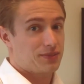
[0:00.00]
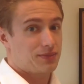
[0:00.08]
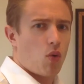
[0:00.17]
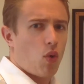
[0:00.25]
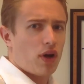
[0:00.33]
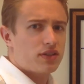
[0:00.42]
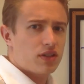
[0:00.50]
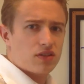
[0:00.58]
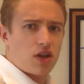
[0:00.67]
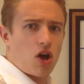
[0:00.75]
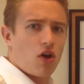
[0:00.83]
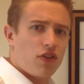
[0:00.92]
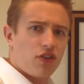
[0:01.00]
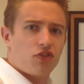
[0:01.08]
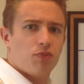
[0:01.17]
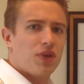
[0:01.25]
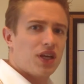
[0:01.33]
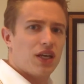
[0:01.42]
But what does all
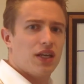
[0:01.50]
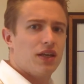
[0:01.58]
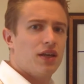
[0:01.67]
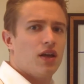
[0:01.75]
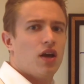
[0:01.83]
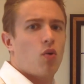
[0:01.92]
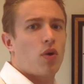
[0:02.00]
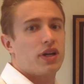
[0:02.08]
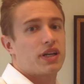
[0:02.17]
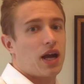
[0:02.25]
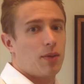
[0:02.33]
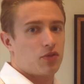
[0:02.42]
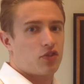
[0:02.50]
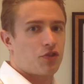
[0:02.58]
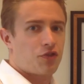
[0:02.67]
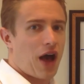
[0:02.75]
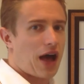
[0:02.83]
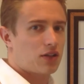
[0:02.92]
this mean when it comes to
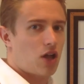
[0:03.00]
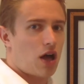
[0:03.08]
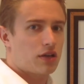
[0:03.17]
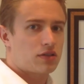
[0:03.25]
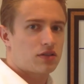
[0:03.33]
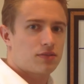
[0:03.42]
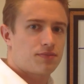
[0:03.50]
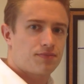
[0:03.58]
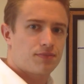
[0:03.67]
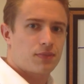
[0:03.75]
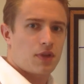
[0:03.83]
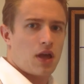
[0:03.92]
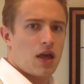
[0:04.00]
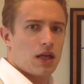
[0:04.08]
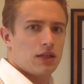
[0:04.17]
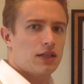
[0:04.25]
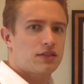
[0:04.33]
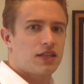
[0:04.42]
fat loss?
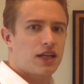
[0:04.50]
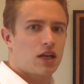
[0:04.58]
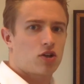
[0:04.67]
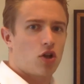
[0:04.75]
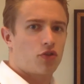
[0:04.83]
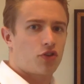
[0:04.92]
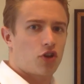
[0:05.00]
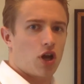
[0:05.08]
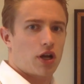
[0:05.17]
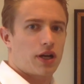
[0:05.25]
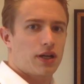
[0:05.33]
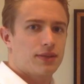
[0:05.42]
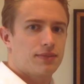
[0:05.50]
Let's take a closer look.